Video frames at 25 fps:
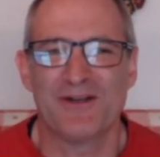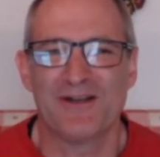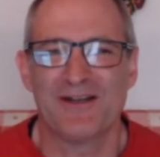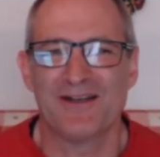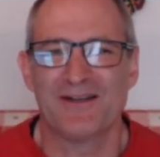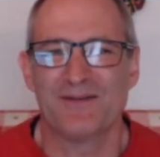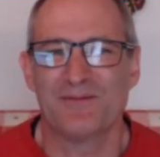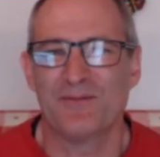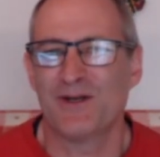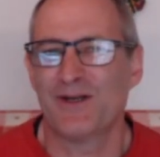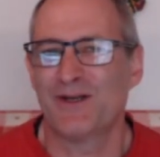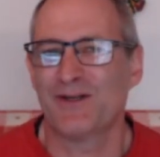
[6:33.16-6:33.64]

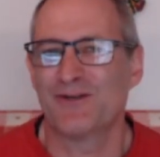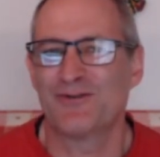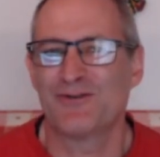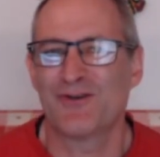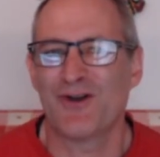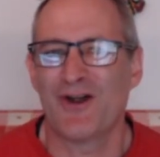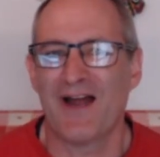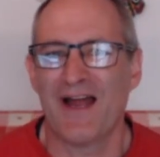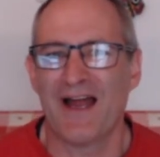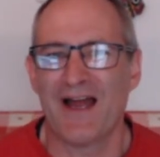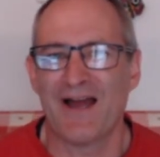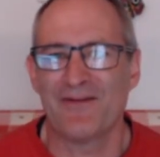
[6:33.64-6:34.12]
can
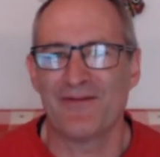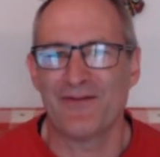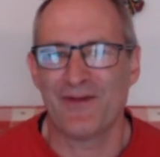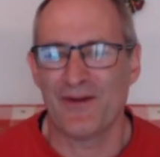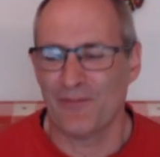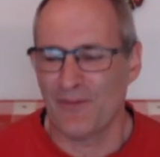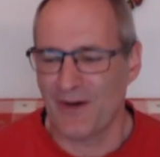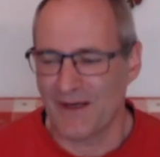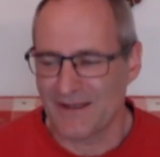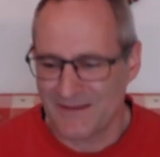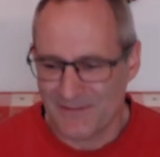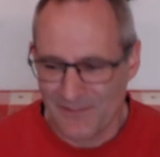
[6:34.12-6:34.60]
try out a few
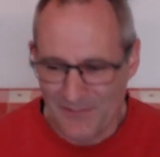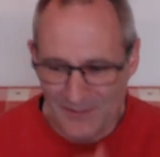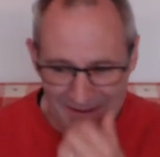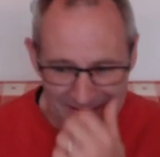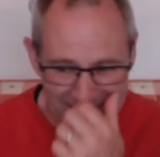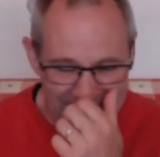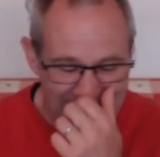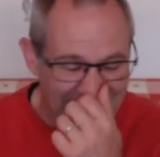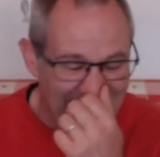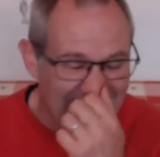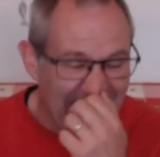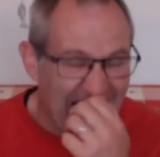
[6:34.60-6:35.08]
recipes.
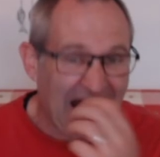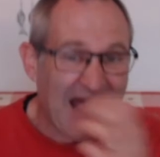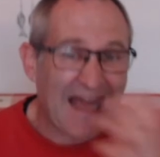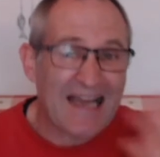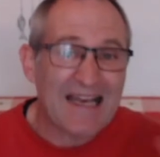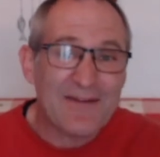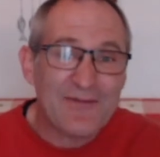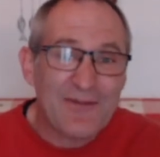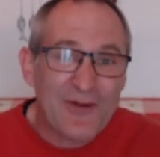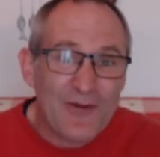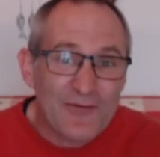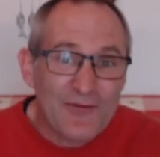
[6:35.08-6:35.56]
And
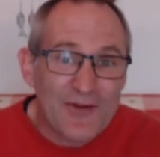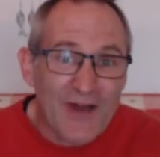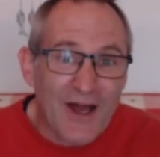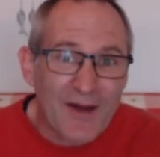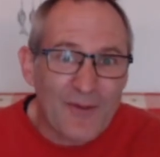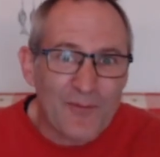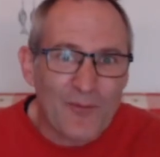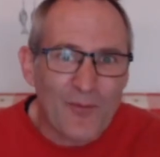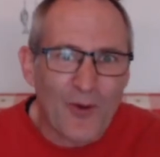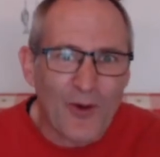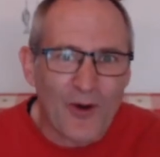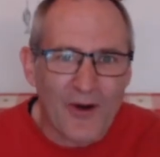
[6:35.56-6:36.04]
if you've
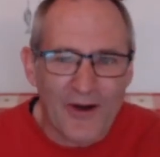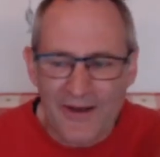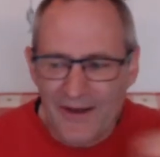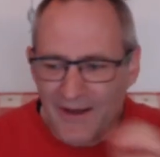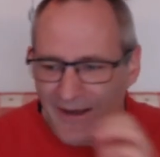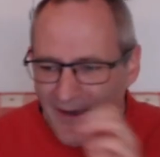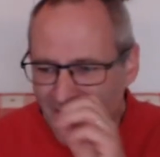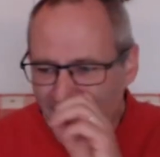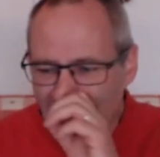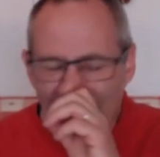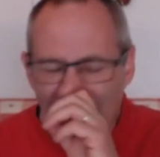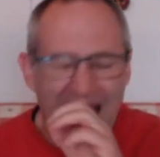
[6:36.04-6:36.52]
done one,
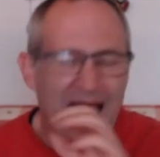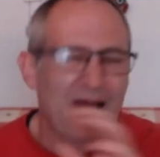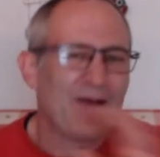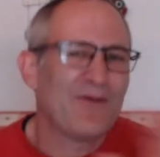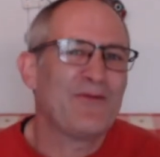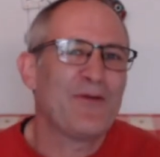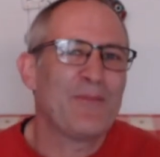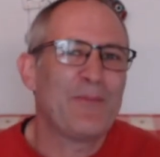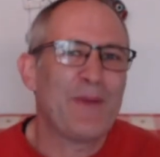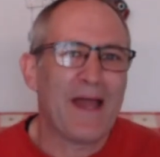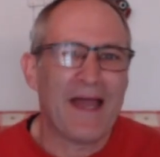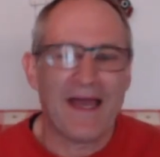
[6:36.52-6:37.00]
however
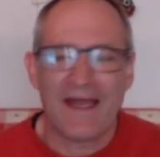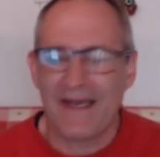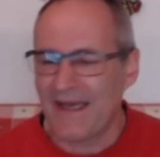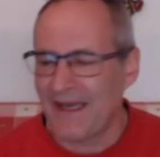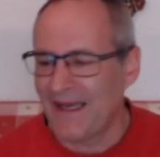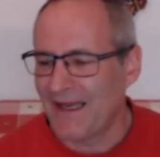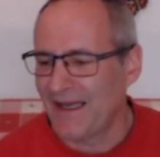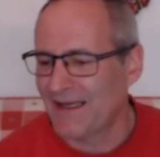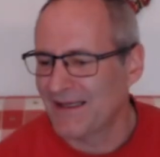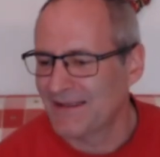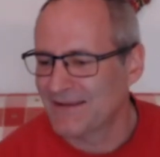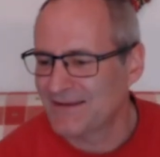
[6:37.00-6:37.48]
bad it
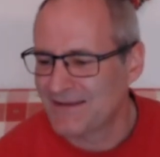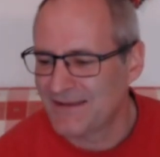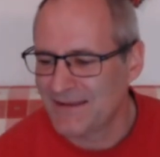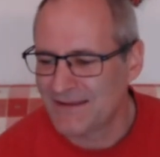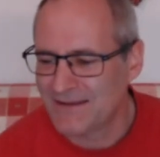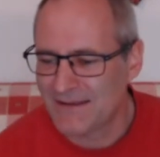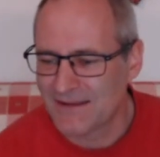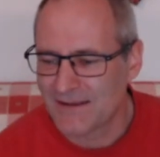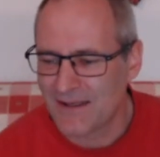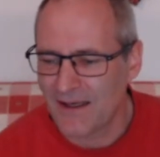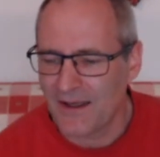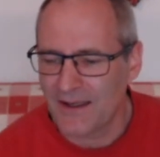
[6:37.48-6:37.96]
is, this
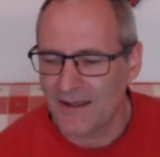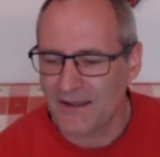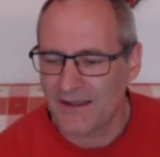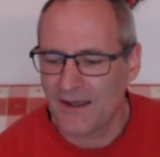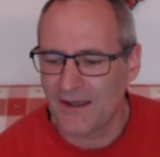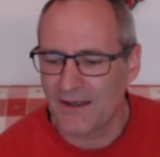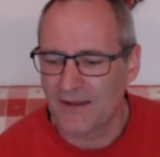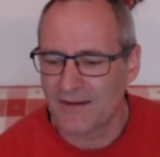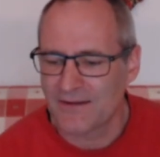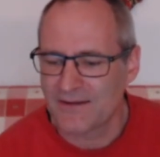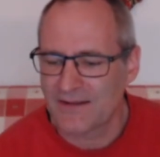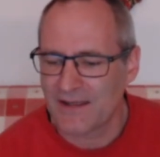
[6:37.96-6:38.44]
is like kind
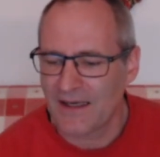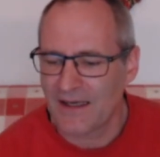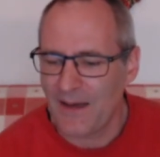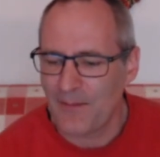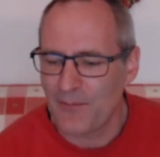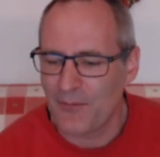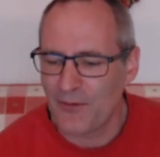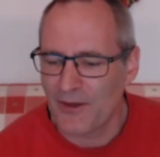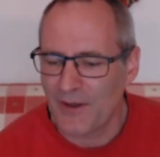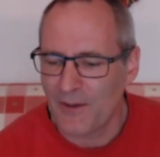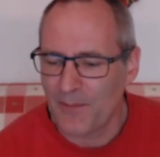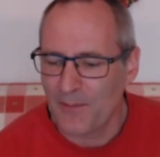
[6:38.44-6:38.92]
of
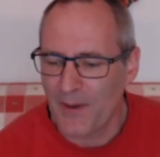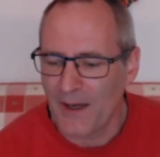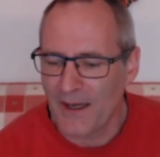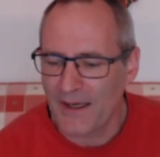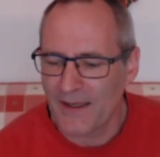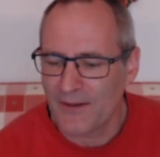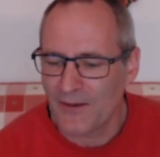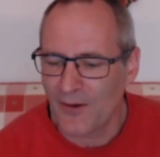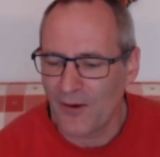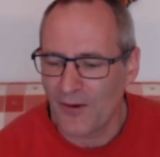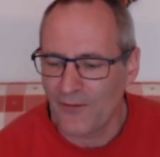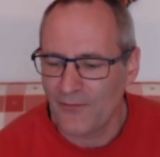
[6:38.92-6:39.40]
celebrity
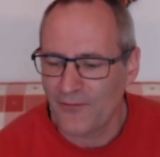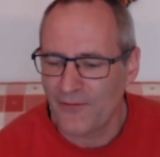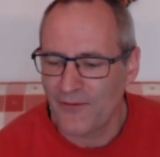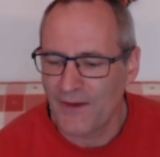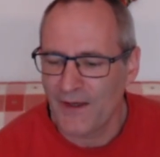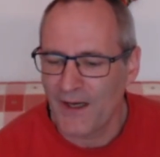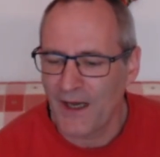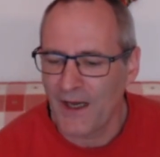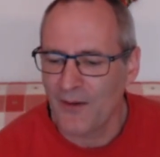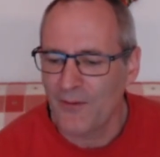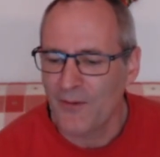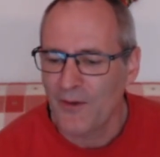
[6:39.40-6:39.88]
bake-off, you
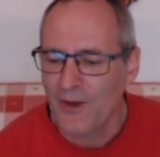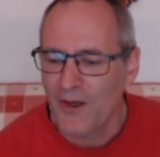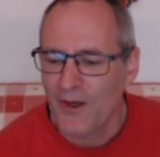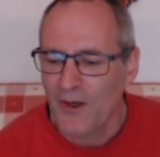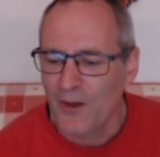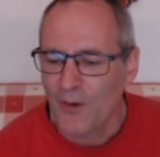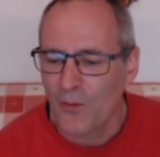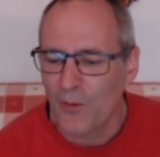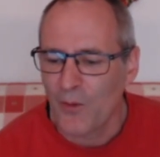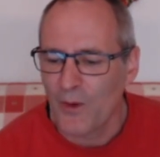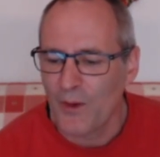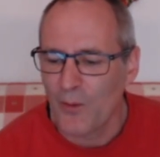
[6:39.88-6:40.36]
know,
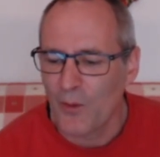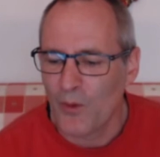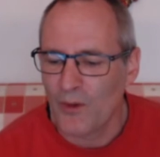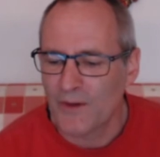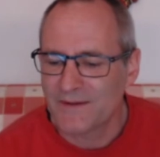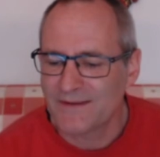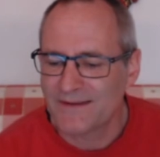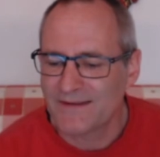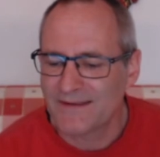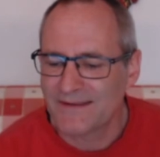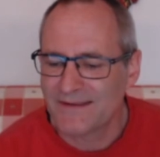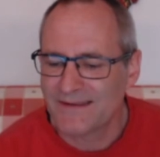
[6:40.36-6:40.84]
we want
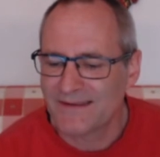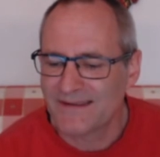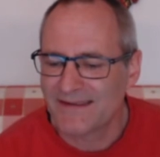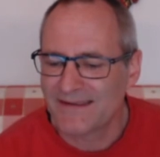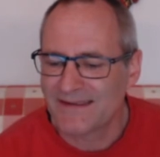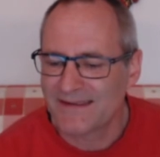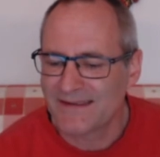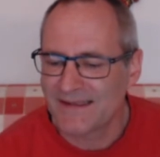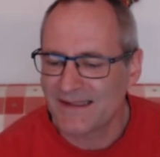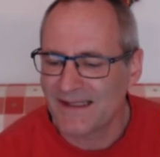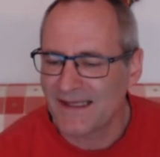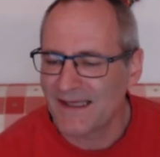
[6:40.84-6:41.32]
to
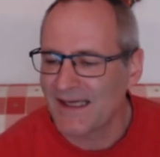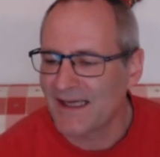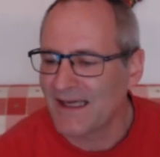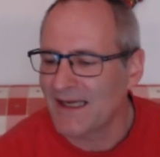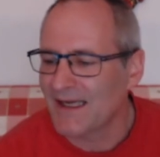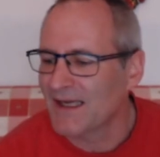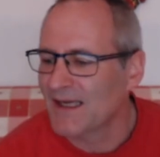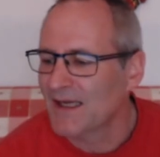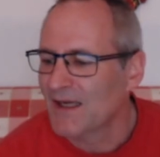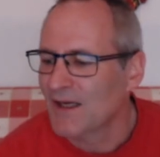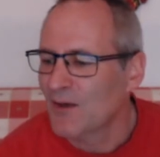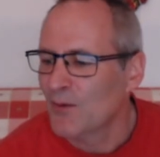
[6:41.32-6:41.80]

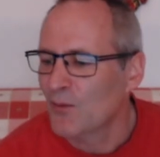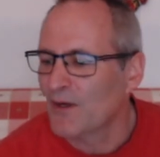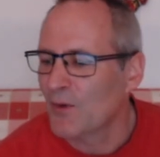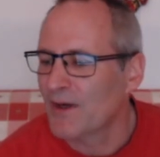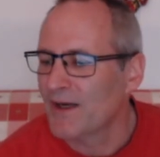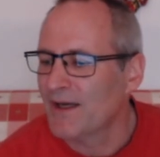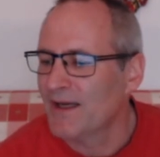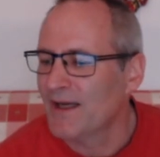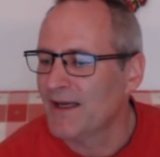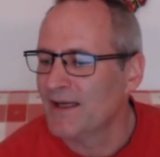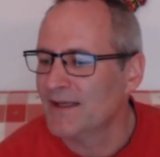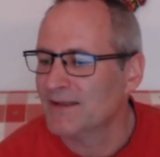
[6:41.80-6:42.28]
see what
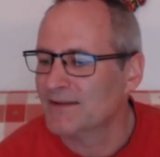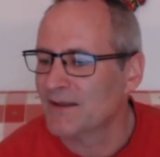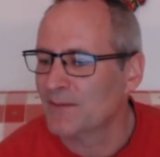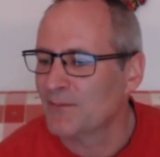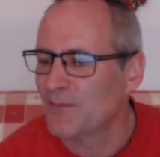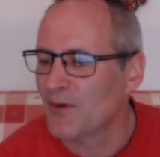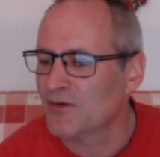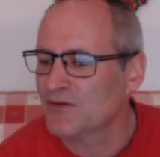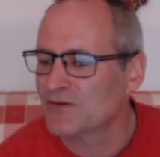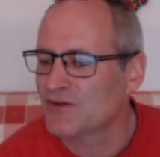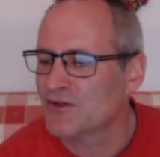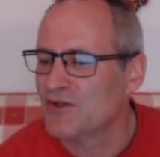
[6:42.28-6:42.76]
it is. I'm
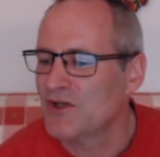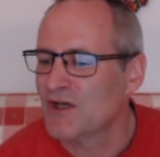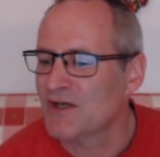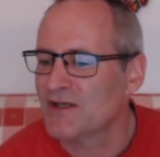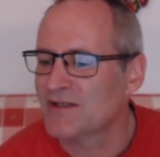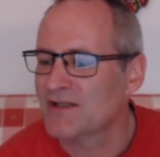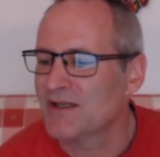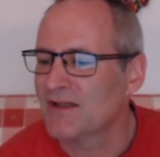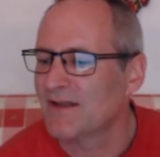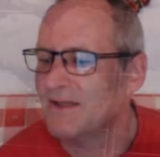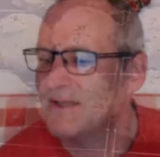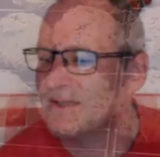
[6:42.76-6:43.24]
not
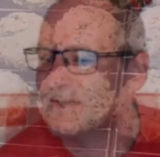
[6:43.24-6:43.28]
suggesting these are